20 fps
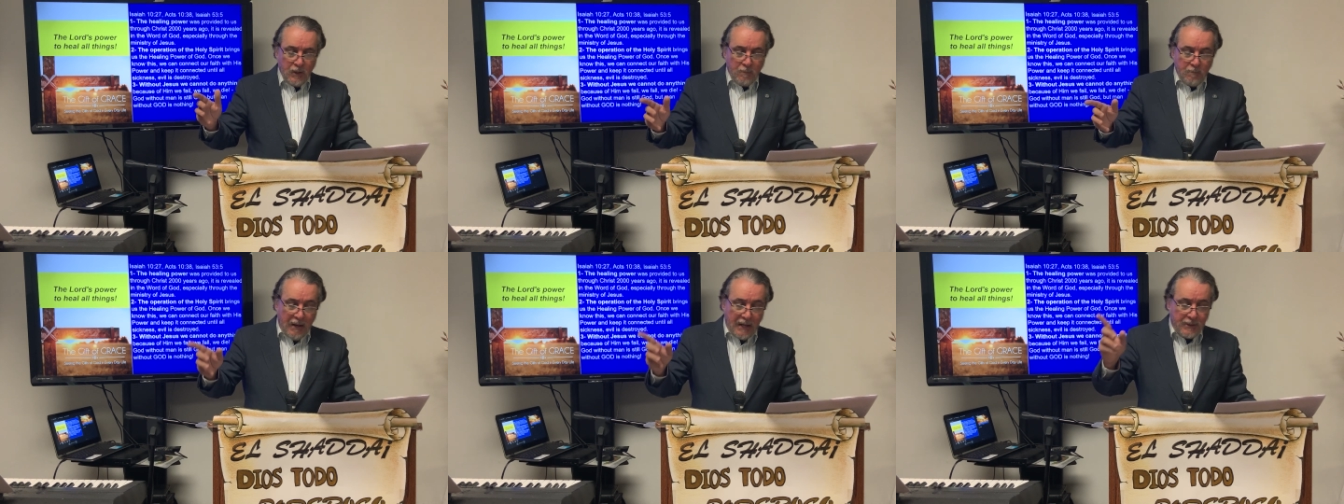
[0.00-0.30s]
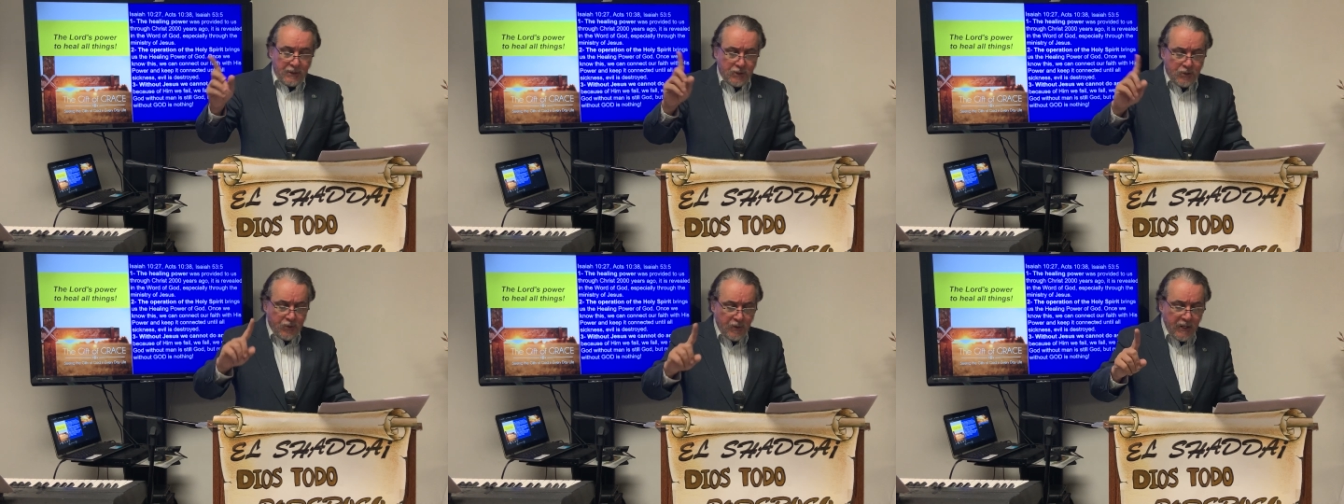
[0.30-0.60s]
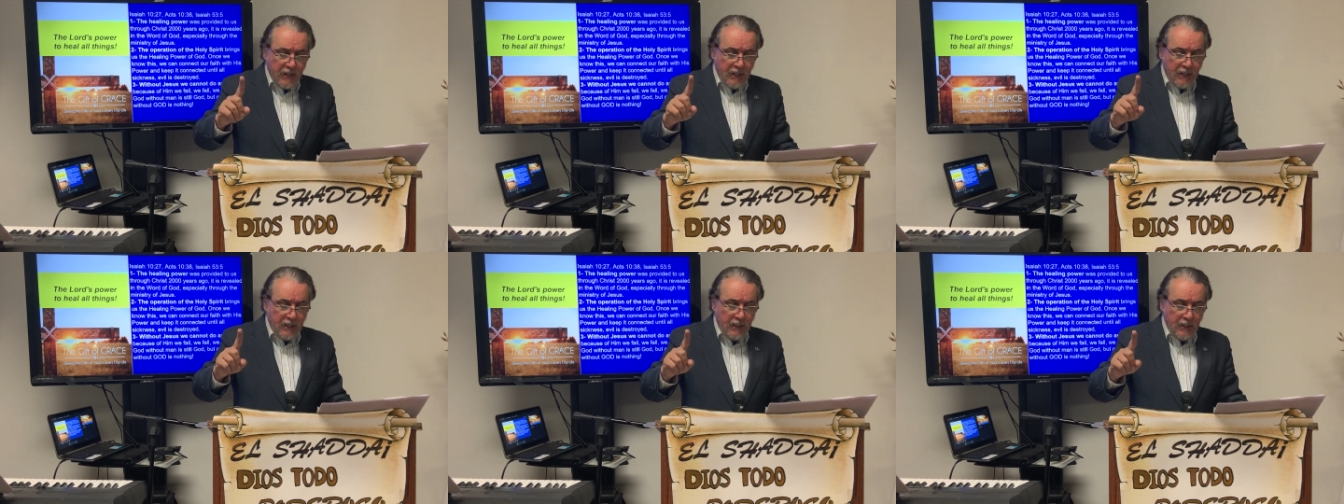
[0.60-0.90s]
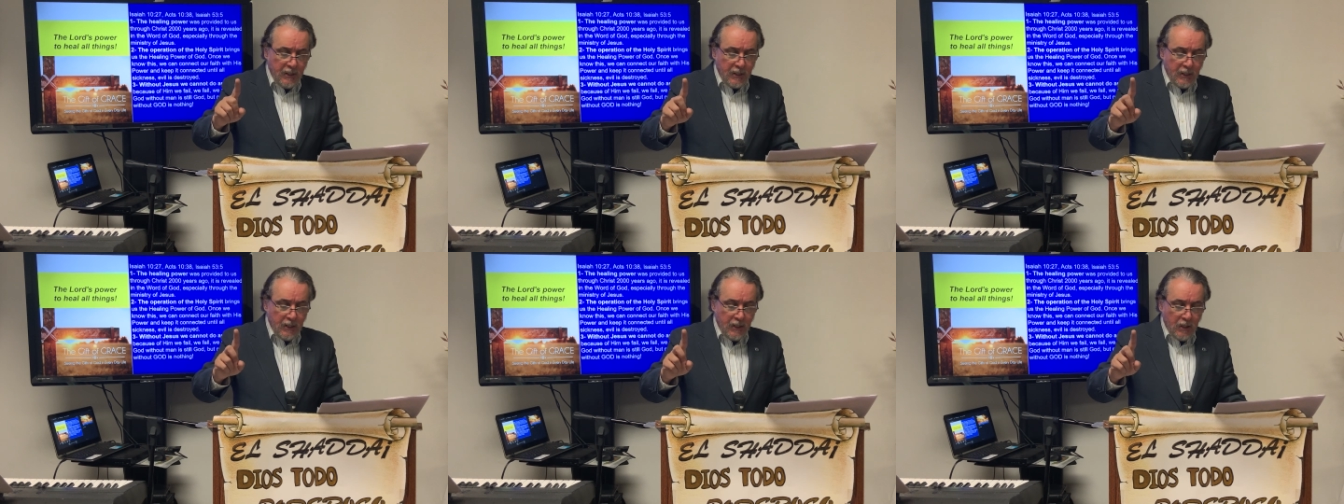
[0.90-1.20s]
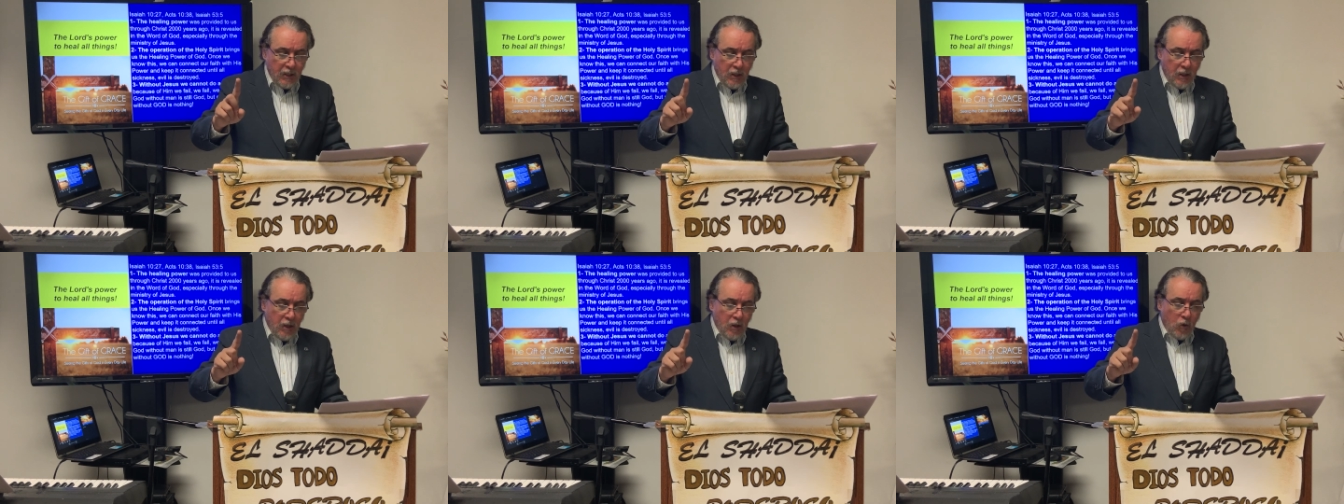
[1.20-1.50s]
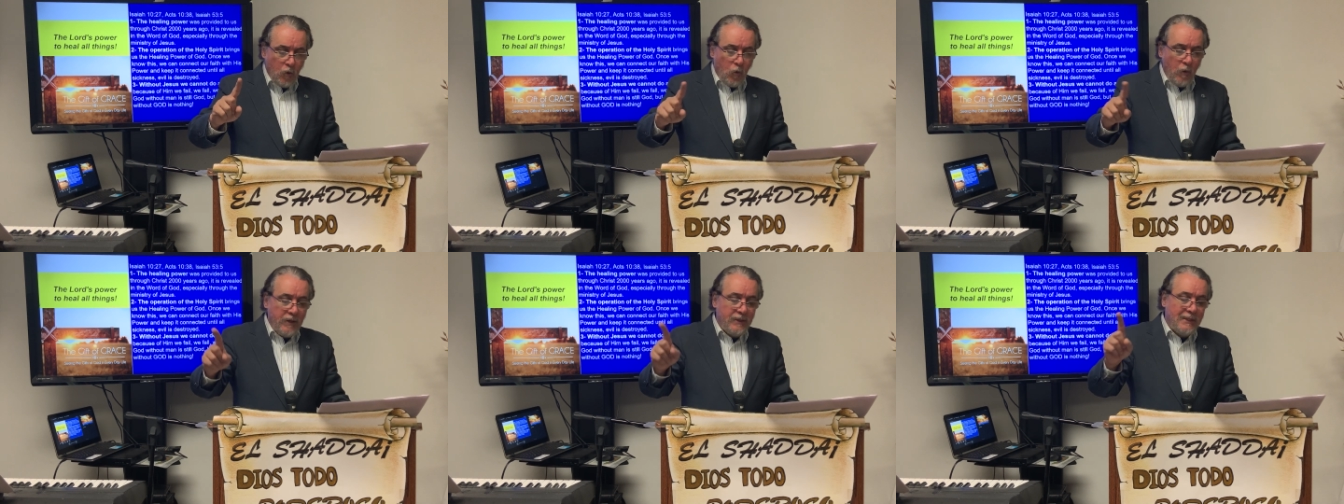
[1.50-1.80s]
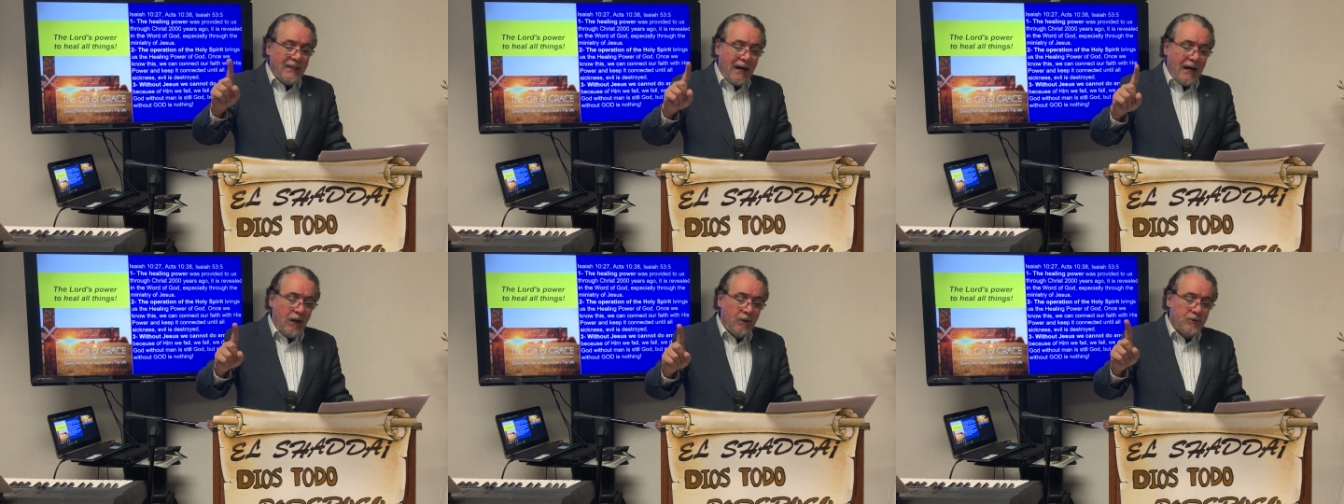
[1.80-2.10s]
But tree
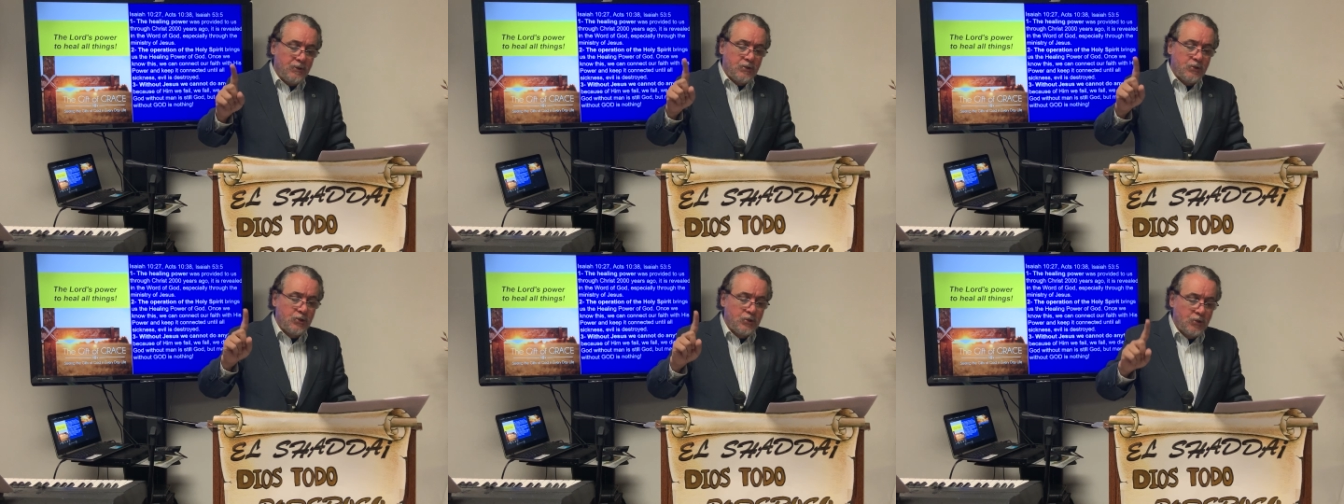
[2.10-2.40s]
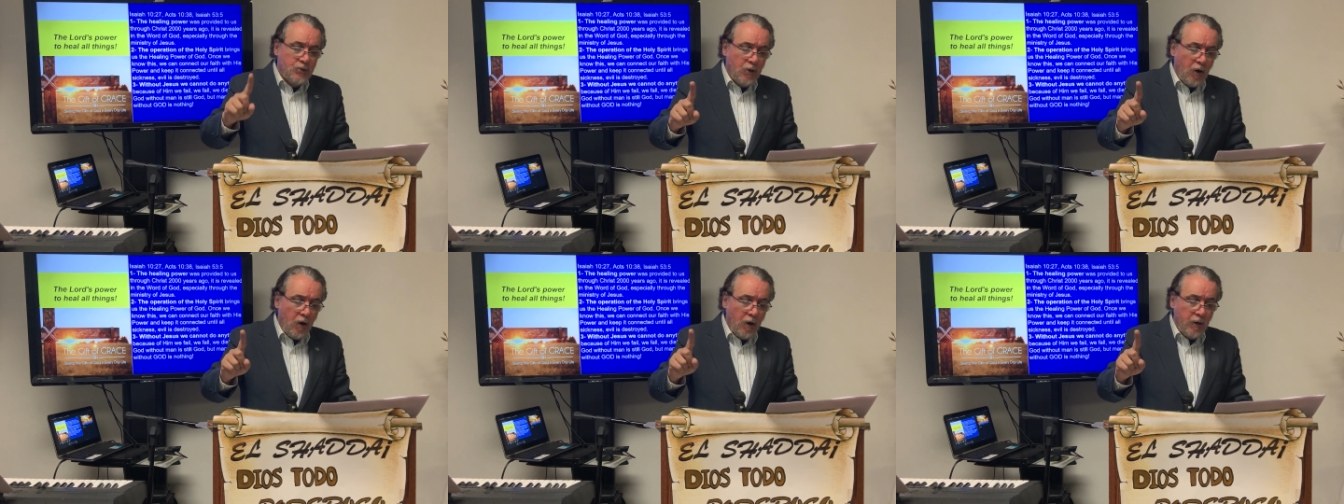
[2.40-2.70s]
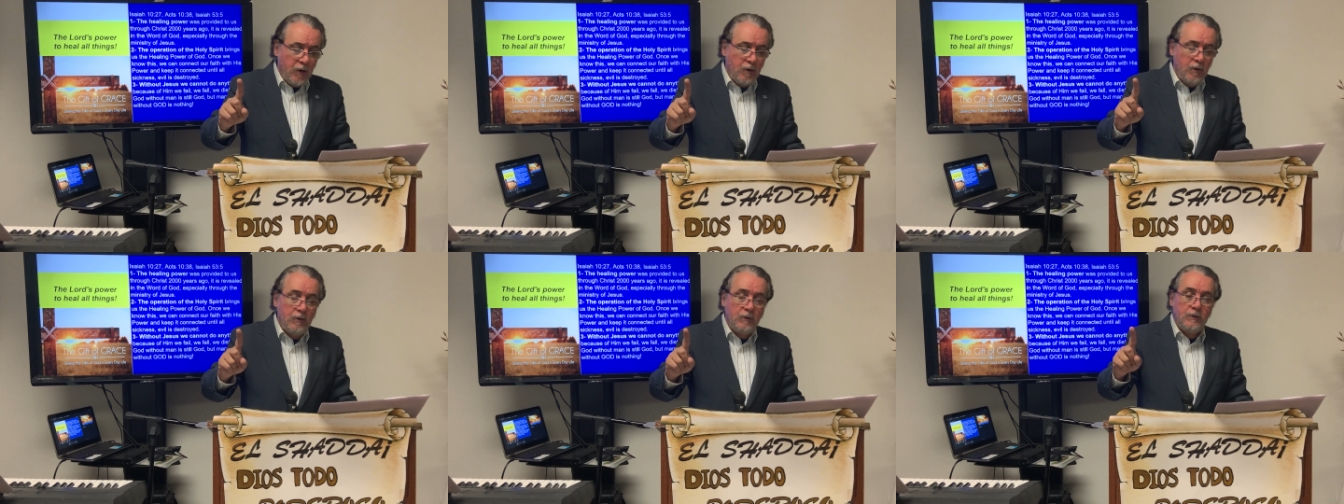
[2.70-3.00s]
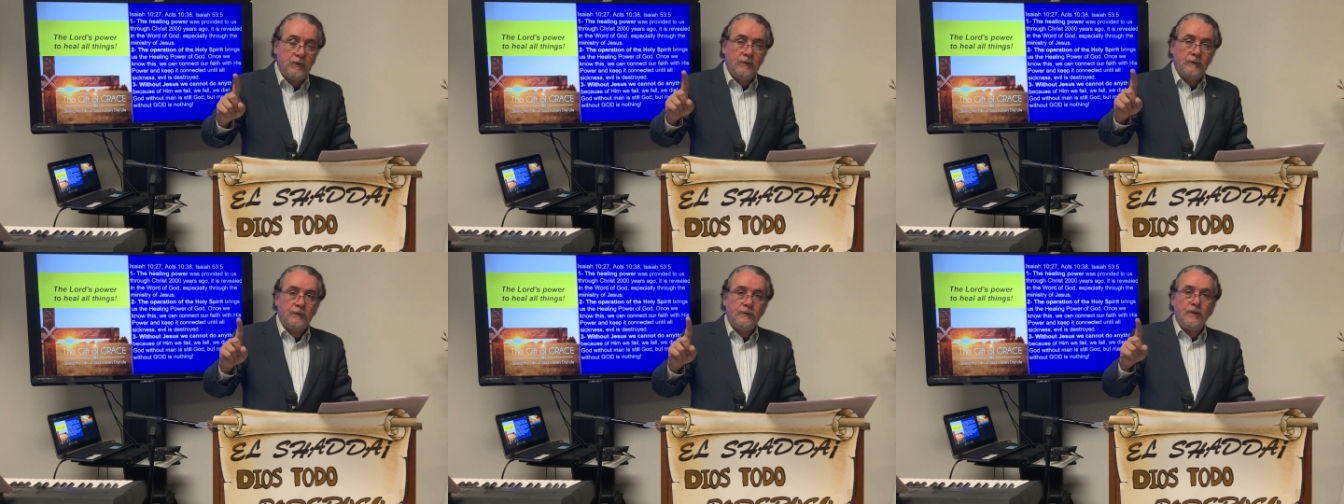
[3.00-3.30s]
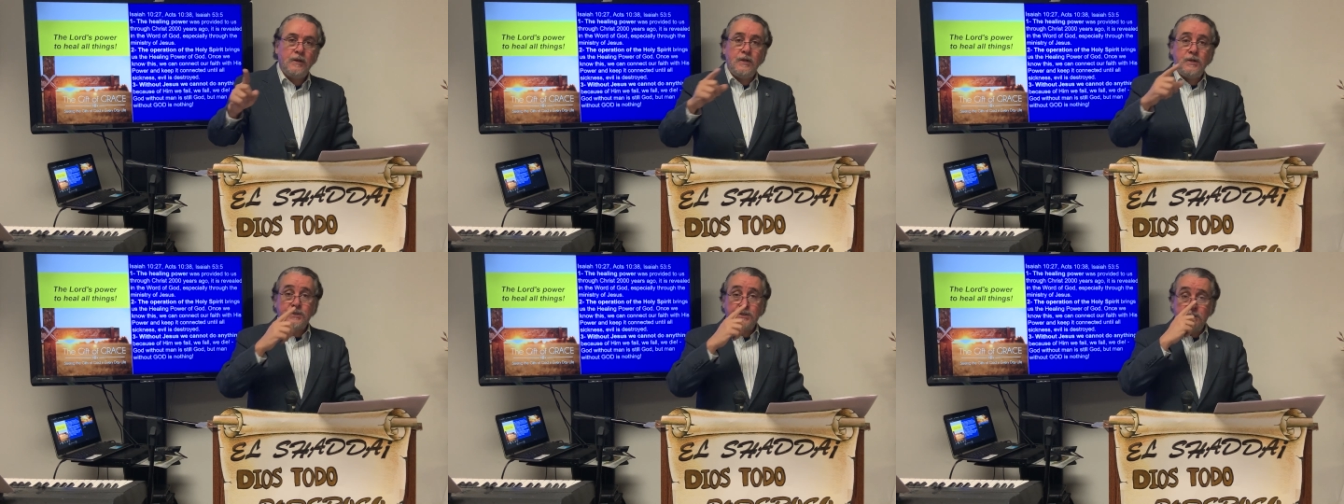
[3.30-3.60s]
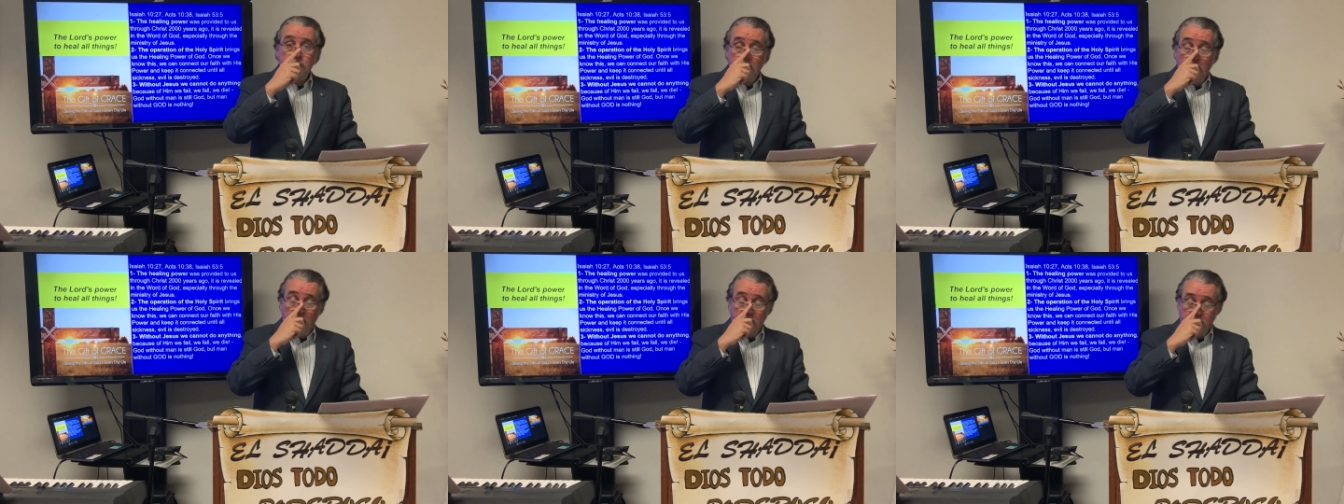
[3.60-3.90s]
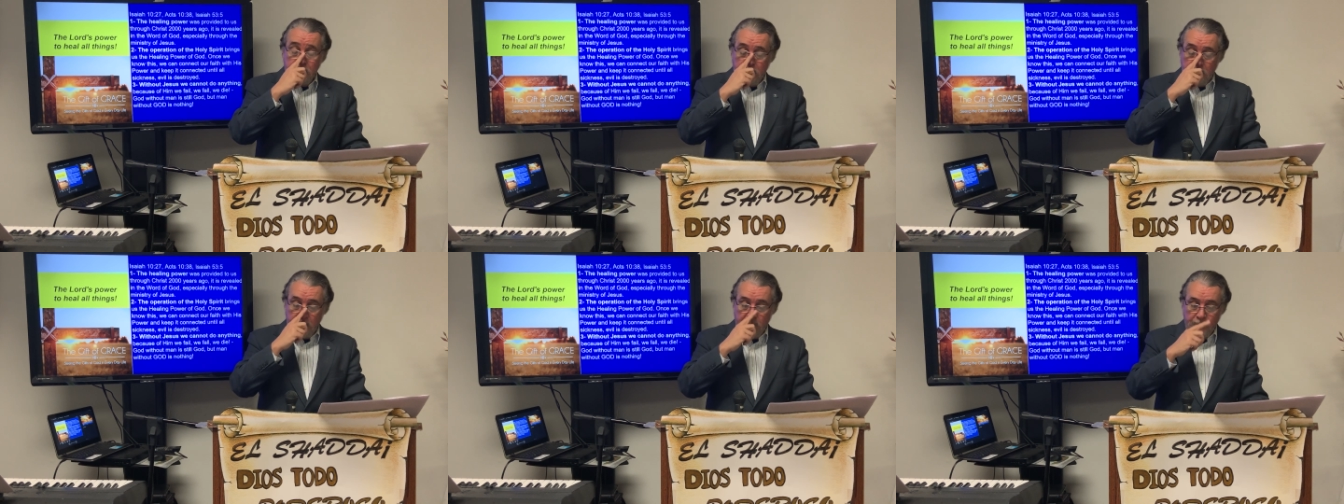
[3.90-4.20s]
without soil is
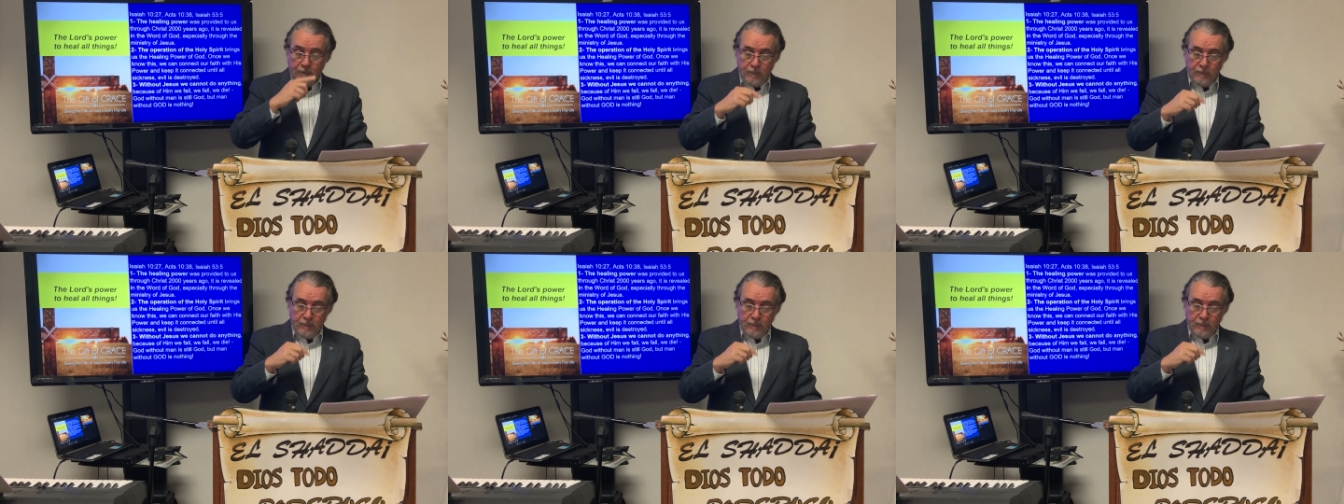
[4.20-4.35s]
nothing.